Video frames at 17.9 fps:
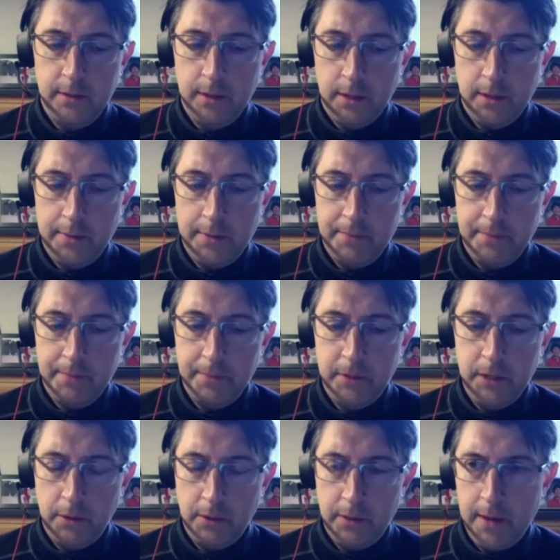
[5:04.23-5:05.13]
the
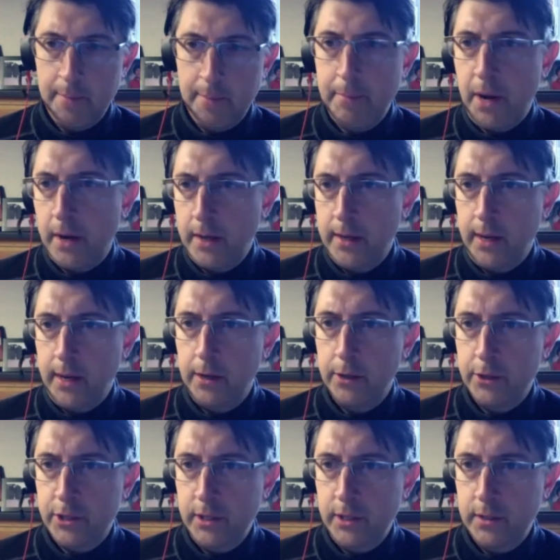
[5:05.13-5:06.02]
embodied
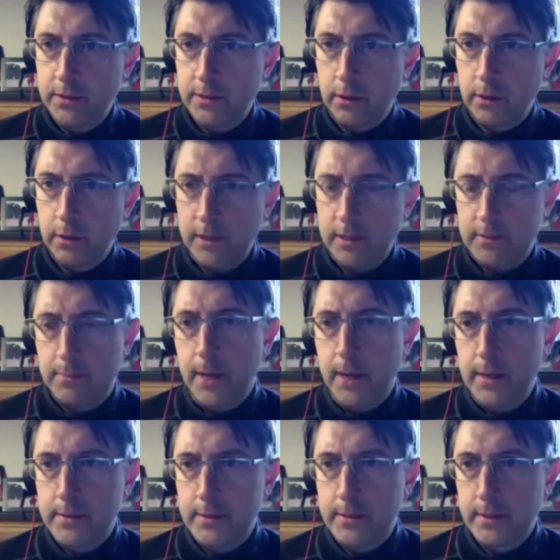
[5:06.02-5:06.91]
energy is already
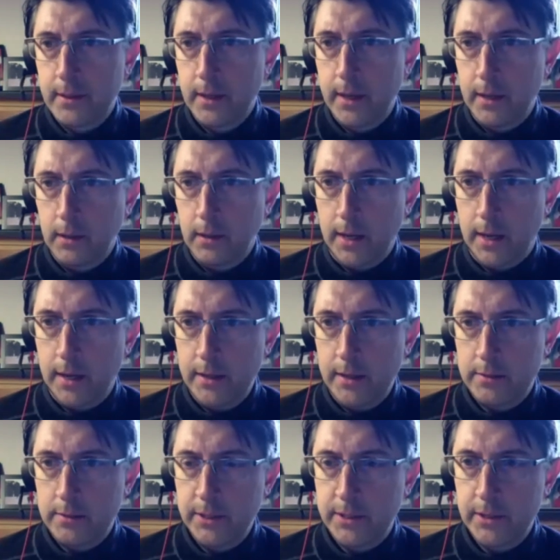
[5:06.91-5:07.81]
spent on a lot of
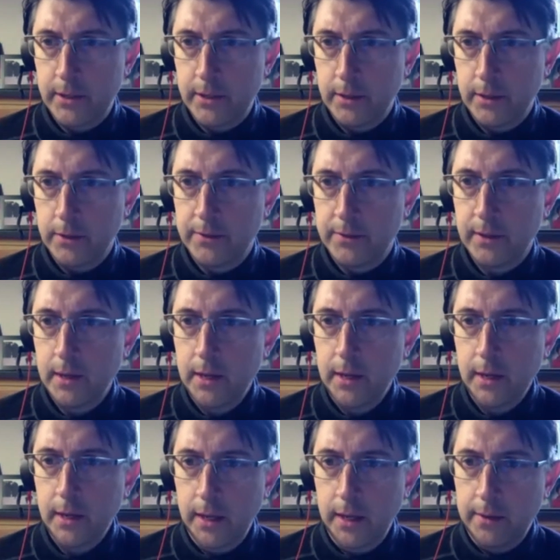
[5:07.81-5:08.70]
these materials.
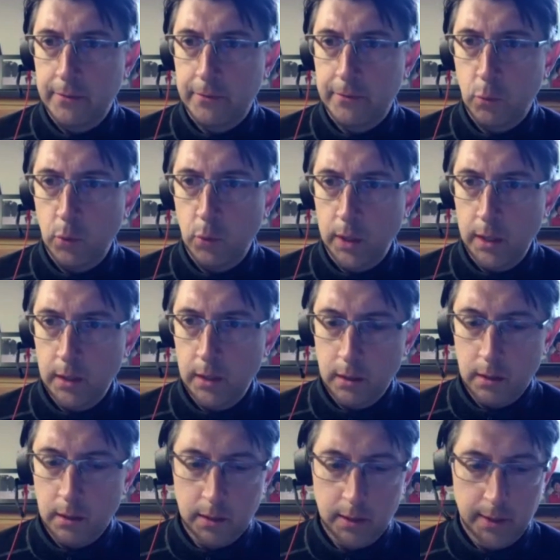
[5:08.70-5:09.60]
And if
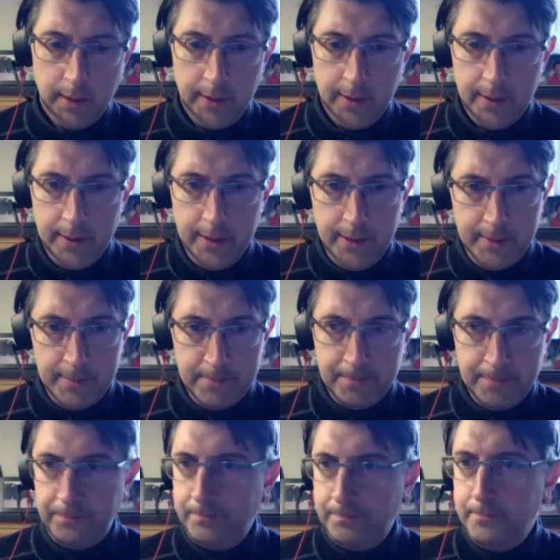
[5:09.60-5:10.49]
we're
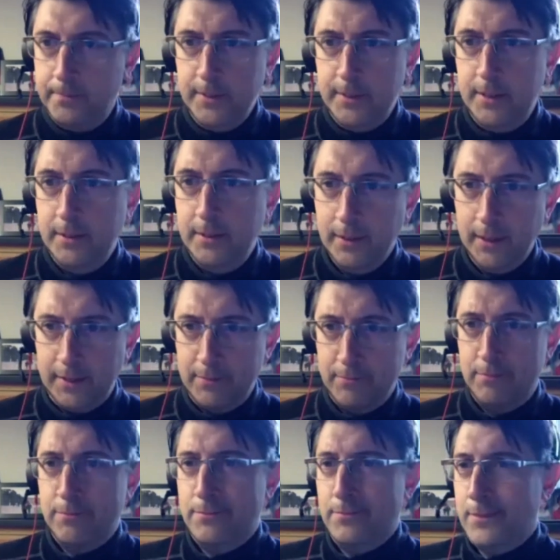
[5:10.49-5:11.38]
like
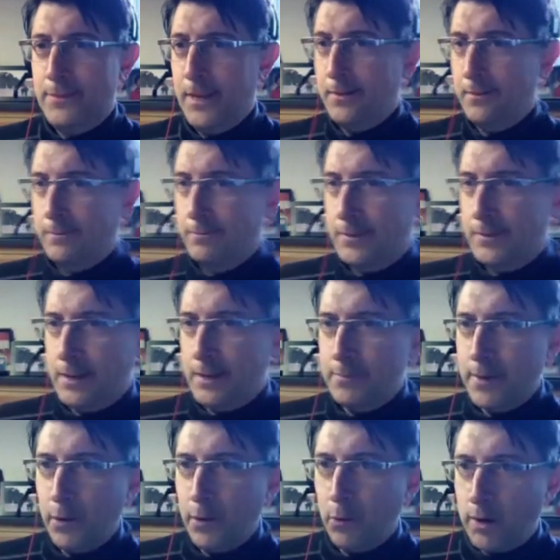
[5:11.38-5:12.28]
take
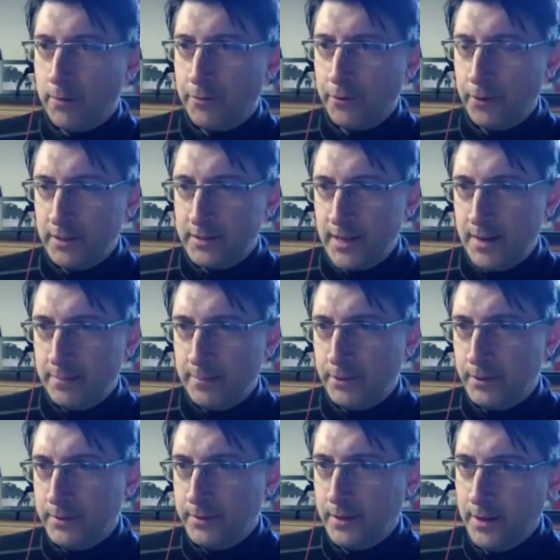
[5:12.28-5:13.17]
my wall, for
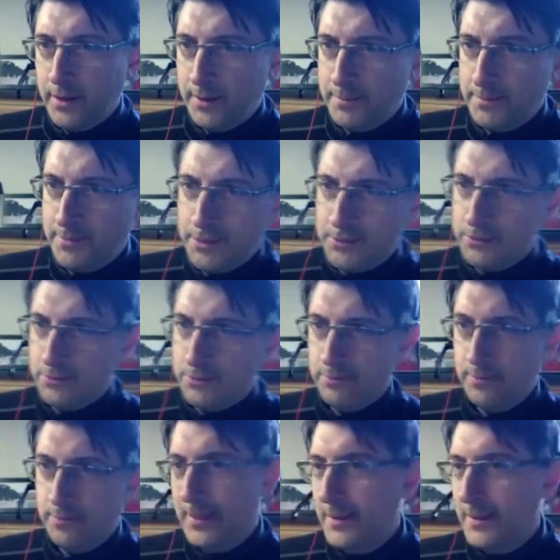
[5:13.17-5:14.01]
example, this